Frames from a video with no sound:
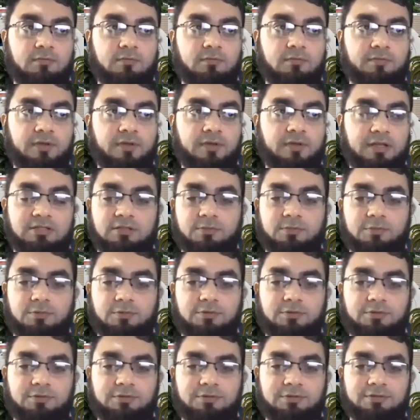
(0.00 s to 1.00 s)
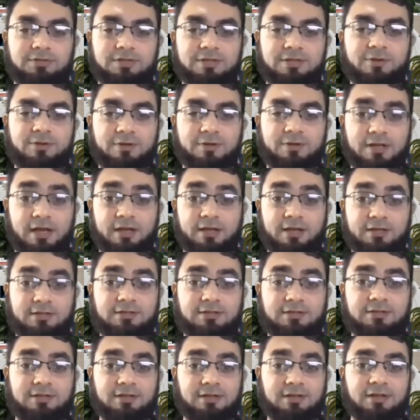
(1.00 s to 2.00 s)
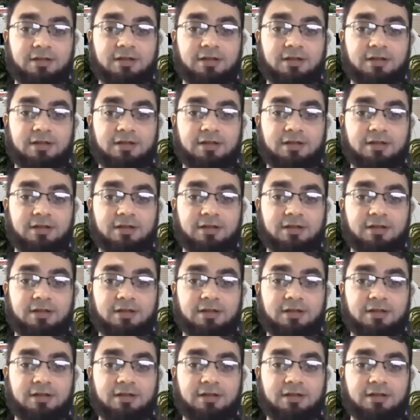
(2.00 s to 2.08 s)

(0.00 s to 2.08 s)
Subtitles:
vegetables in their diet.